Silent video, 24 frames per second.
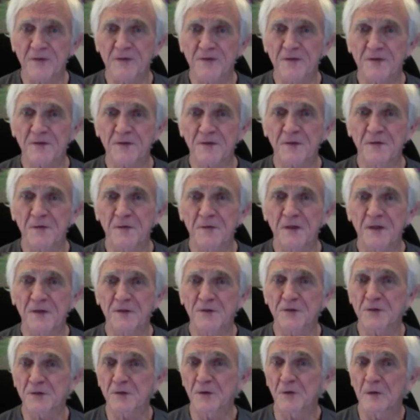So he
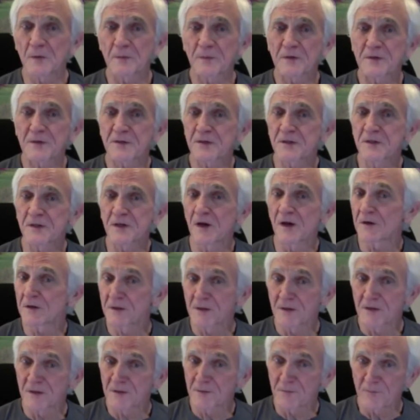could show up as a young
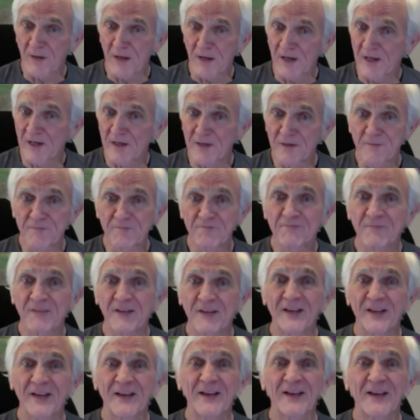man.
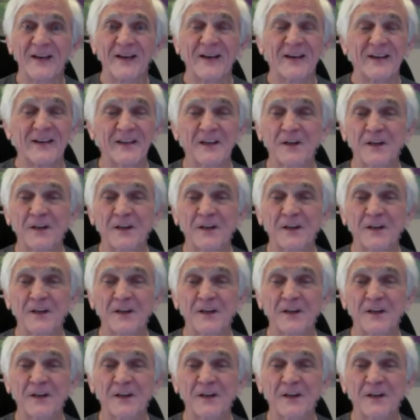He